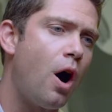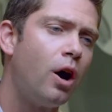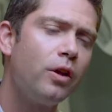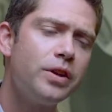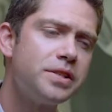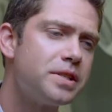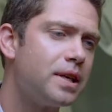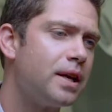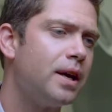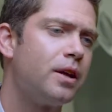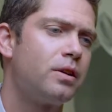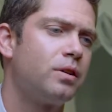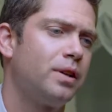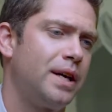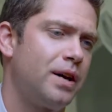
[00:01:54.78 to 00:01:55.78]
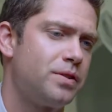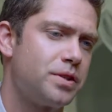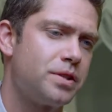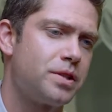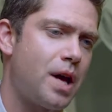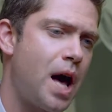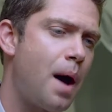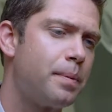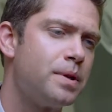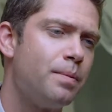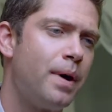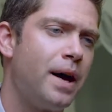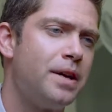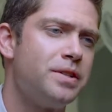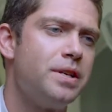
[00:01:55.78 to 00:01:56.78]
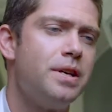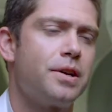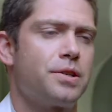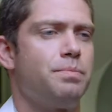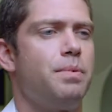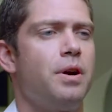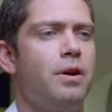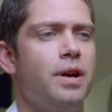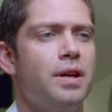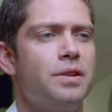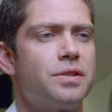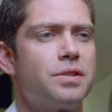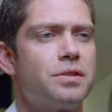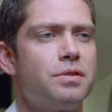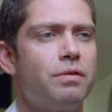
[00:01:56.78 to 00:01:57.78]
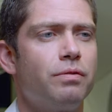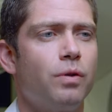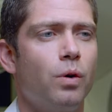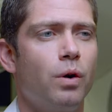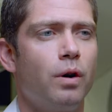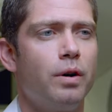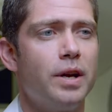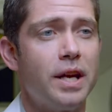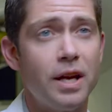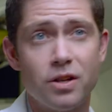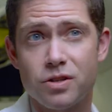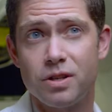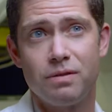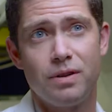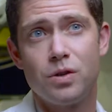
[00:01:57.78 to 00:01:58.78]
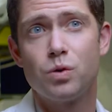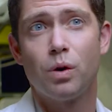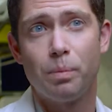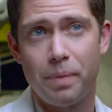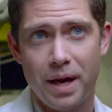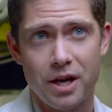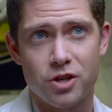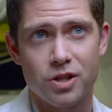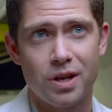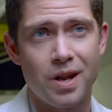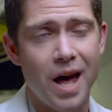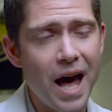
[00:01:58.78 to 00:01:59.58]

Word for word: All this together allows us to optimize the experience for each individual patient,